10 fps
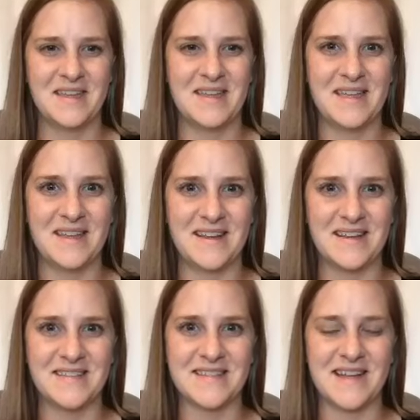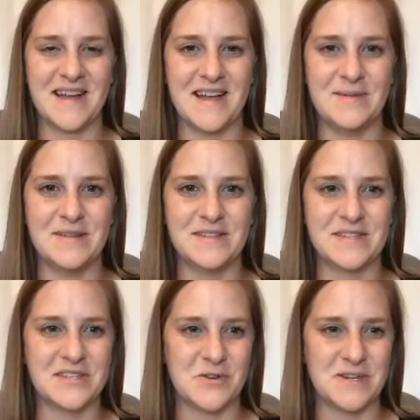Hey guys, I'm
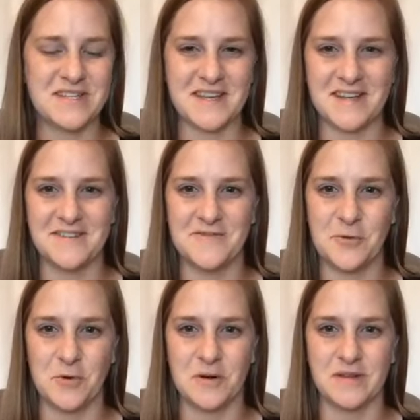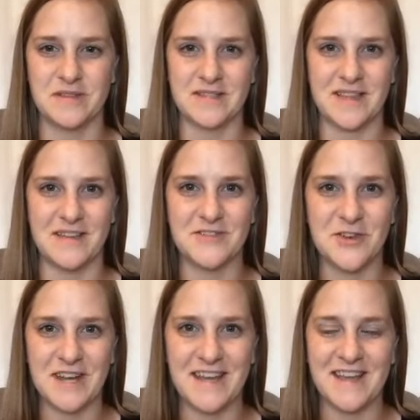so excited for this live
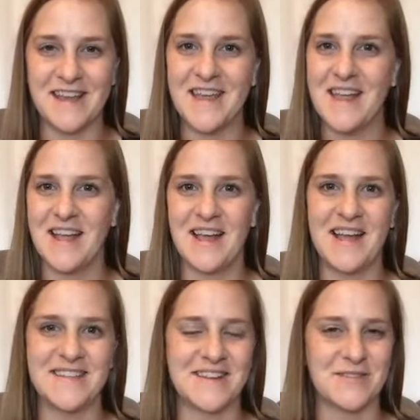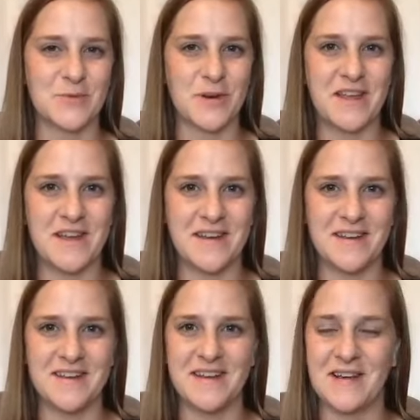training. As I was working on
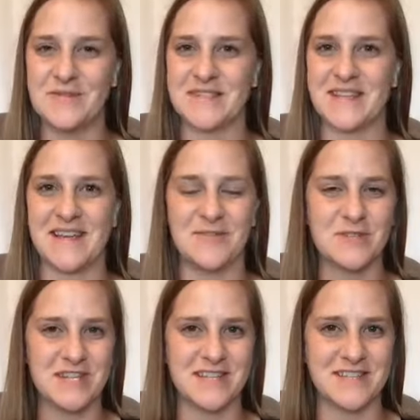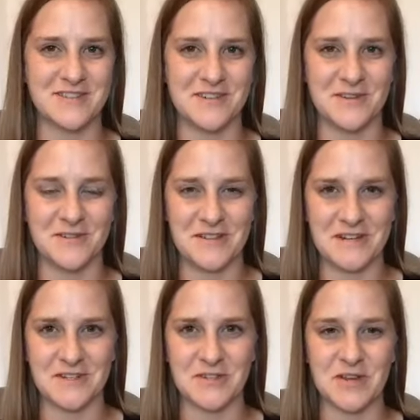it, I was like, I wish I had started
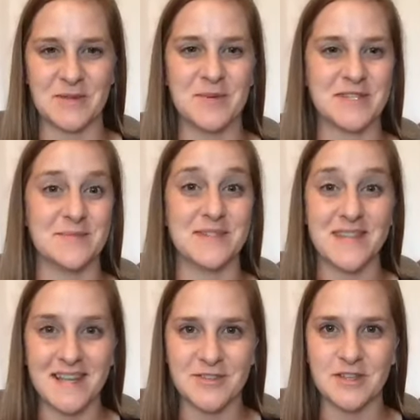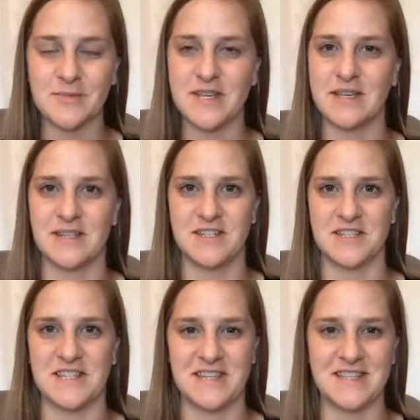earlier so I could put some slides with it because I
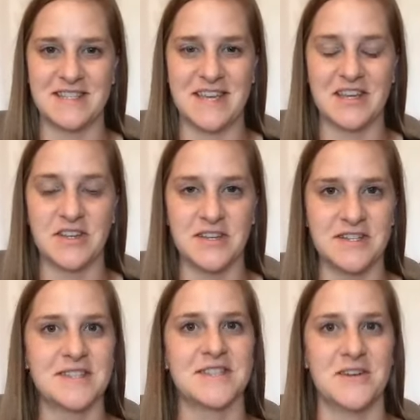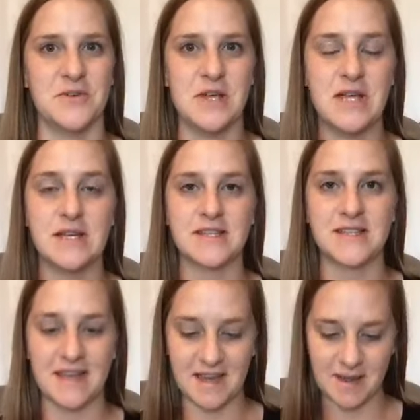just think it's that good. So
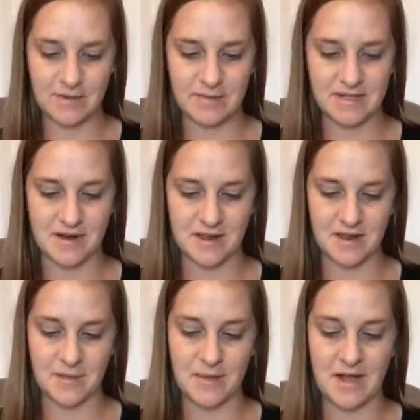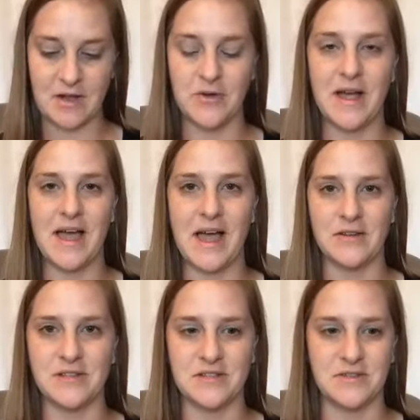today I'm going to be talking about how
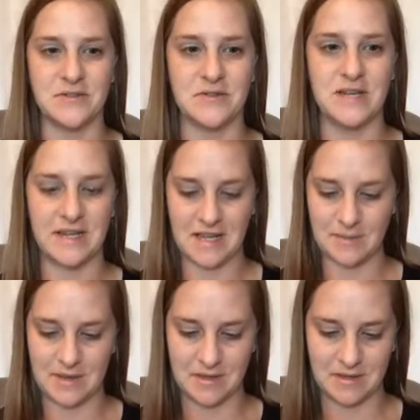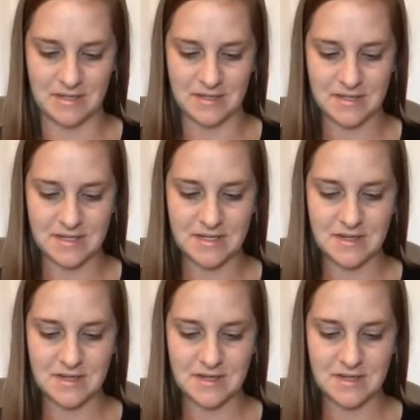to do an email list